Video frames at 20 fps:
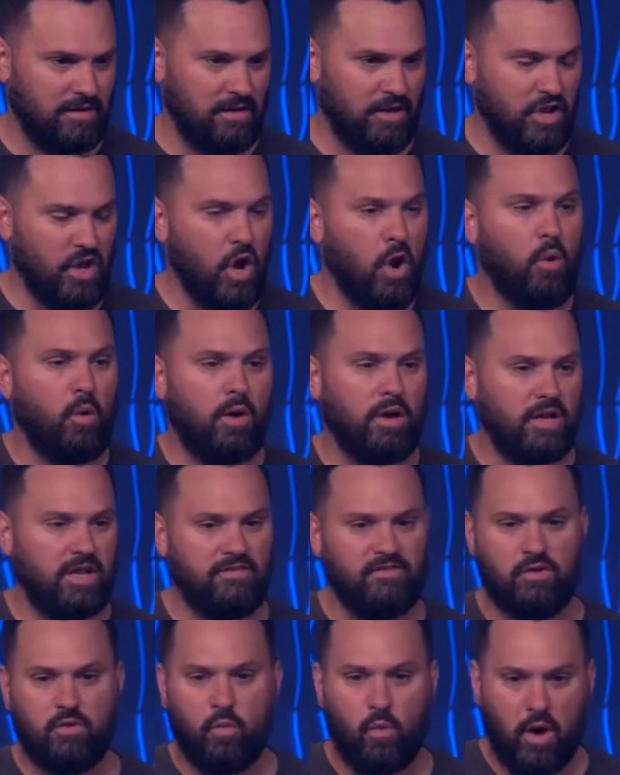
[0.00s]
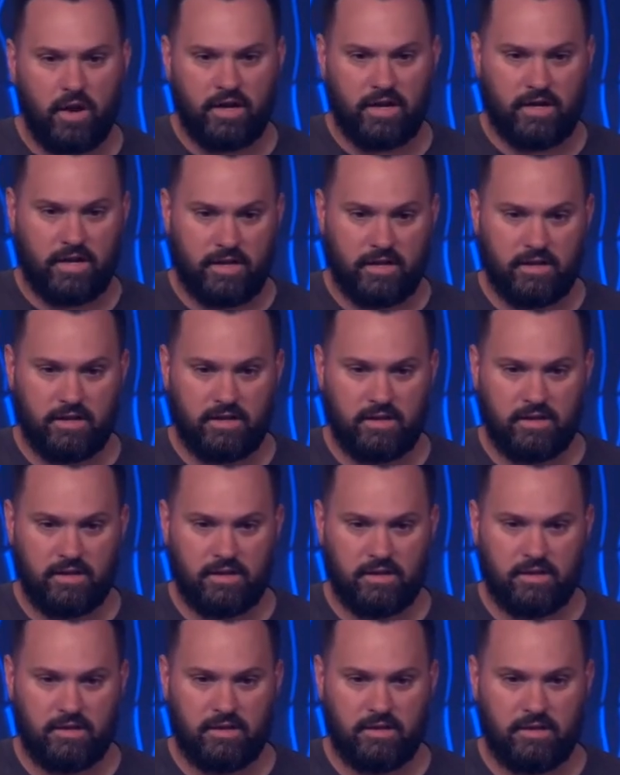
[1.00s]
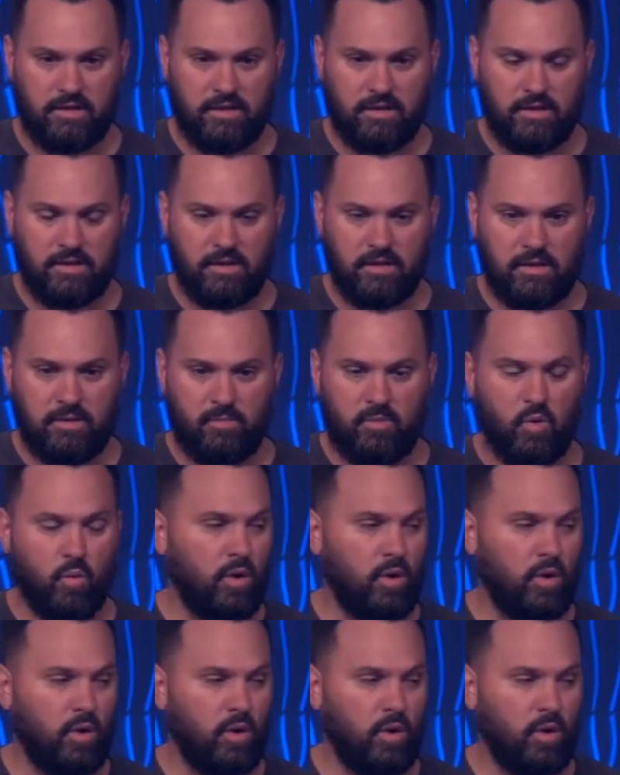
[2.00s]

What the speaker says: No one even wanted it. But